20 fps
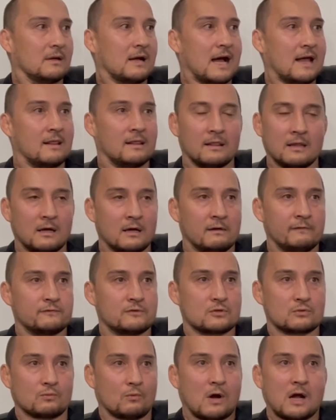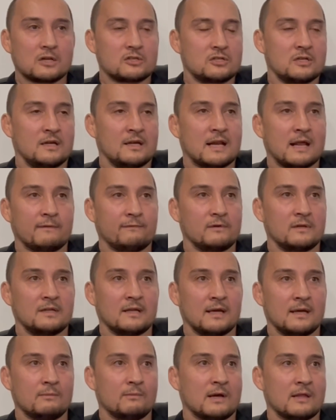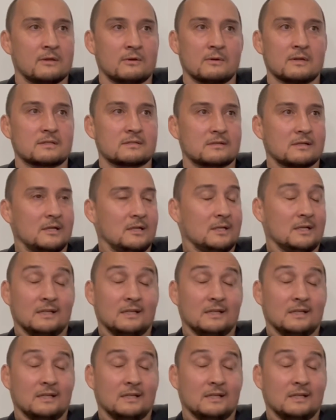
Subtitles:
I love just watching it every day, whether it's